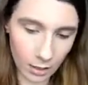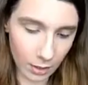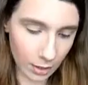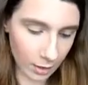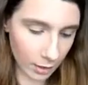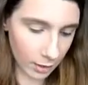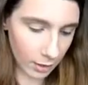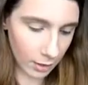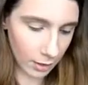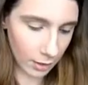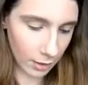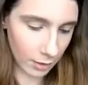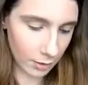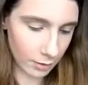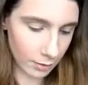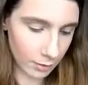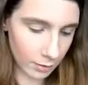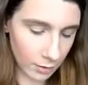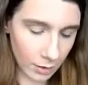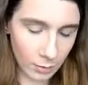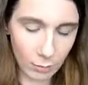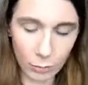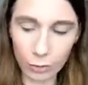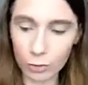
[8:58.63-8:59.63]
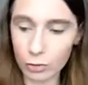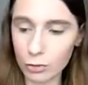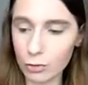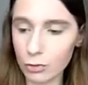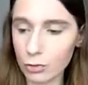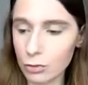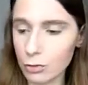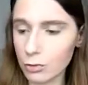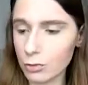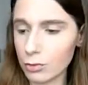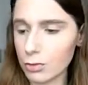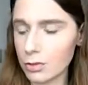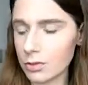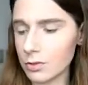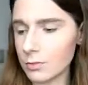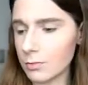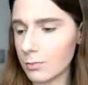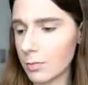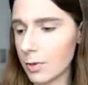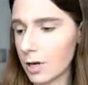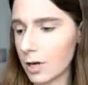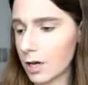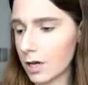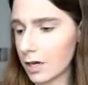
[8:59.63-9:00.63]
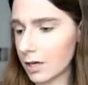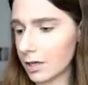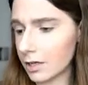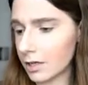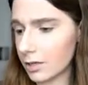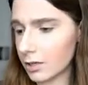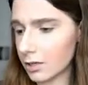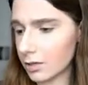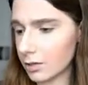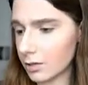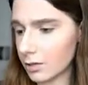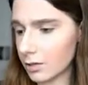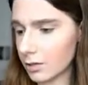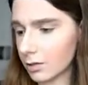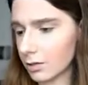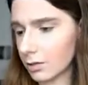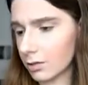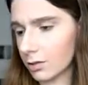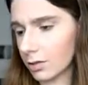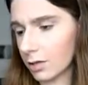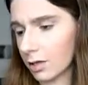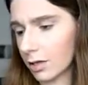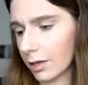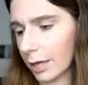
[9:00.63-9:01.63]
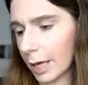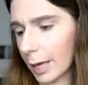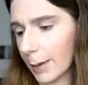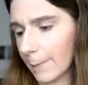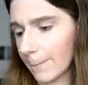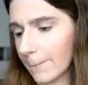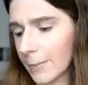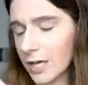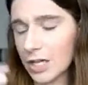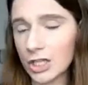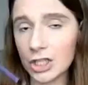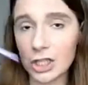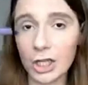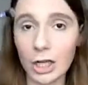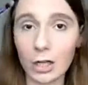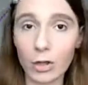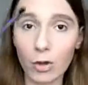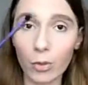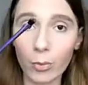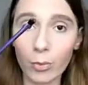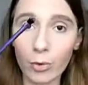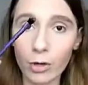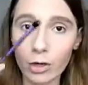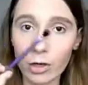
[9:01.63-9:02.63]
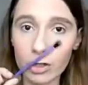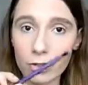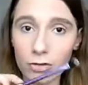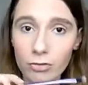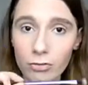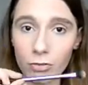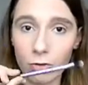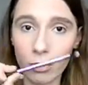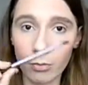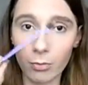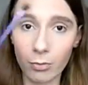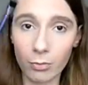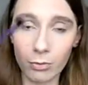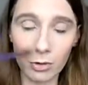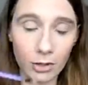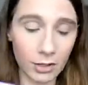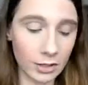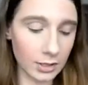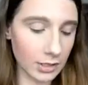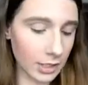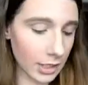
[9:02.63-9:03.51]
And I'm going to use my Beige shadow brush from Real